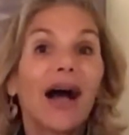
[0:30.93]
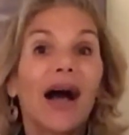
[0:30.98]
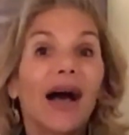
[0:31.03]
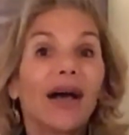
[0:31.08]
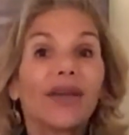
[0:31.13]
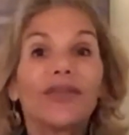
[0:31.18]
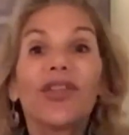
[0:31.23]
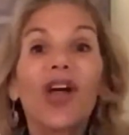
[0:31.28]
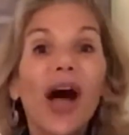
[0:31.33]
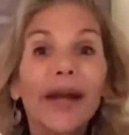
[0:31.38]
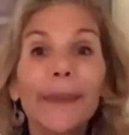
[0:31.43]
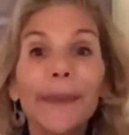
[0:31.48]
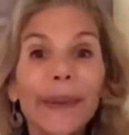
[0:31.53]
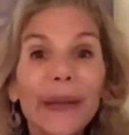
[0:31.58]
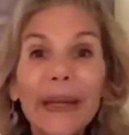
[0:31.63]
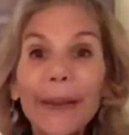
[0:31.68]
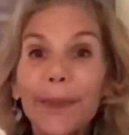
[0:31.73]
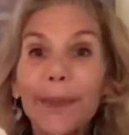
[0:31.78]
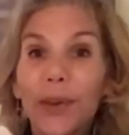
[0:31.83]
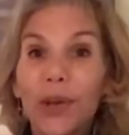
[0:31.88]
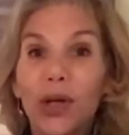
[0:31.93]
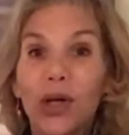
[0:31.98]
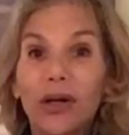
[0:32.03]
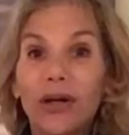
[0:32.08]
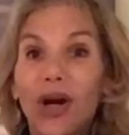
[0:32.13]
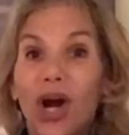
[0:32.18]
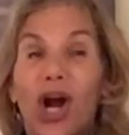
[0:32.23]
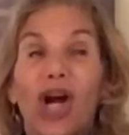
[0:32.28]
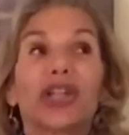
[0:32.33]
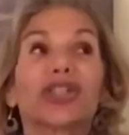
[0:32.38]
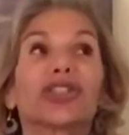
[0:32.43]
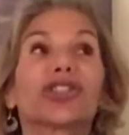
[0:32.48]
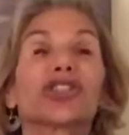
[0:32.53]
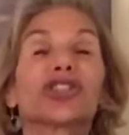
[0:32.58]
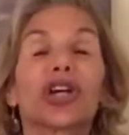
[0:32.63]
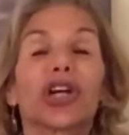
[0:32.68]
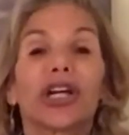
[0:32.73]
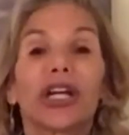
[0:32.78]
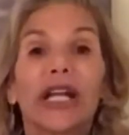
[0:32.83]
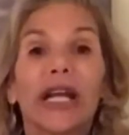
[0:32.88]
A lot of people are
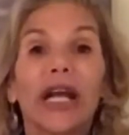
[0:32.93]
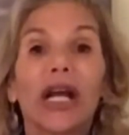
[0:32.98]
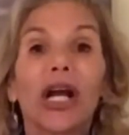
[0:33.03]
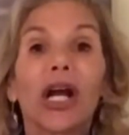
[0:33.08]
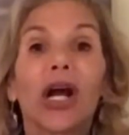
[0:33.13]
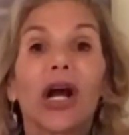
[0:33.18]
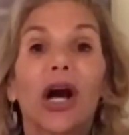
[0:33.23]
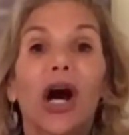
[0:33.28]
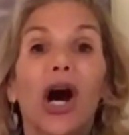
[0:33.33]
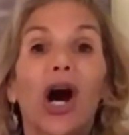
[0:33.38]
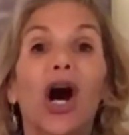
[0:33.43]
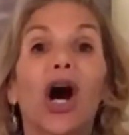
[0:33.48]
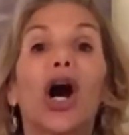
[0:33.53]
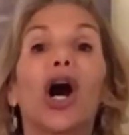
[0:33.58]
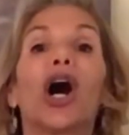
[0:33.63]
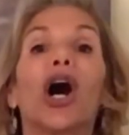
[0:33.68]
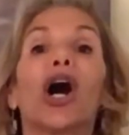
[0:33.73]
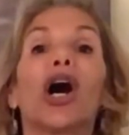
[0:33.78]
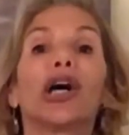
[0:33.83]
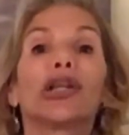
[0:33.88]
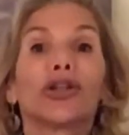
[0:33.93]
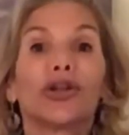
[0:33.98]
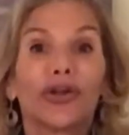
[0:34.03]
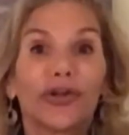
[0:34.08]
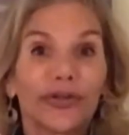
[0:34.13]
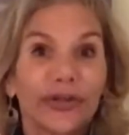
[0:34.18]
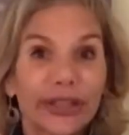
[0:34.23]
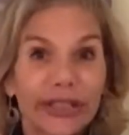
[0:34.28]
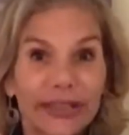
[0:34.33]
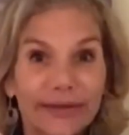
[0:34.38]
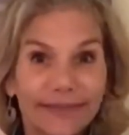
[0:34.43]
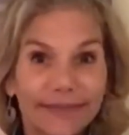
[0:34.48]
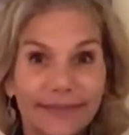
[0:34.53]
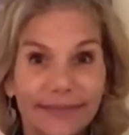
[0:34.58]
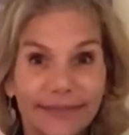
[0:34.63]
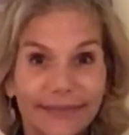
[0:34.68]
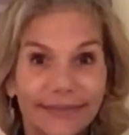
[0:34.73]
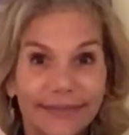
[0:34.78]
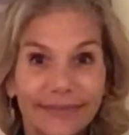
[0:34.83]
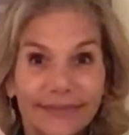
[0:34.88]
starting all over,
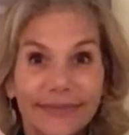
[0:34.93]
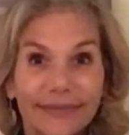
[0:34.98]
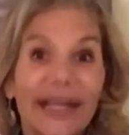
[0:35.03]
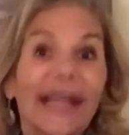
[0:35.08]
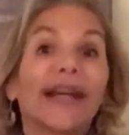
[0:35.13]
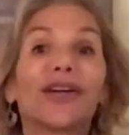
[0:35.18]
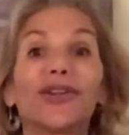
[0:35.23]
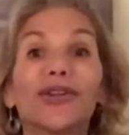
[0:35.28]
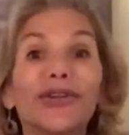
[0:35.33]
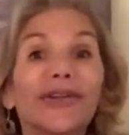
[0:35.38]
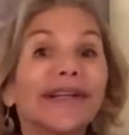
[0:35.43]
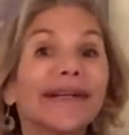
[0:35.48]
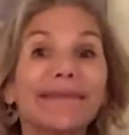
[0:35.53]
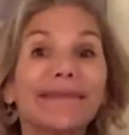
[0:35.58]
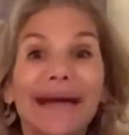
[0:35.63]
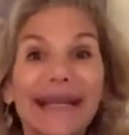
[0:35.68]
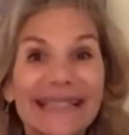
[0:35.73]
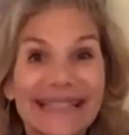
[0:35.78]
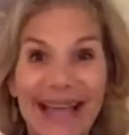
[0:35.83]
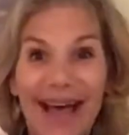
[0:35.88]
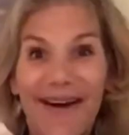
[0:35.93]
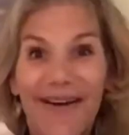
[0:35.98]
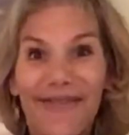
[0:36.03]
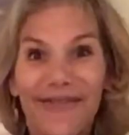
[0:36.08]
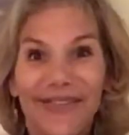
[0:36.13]
including myself,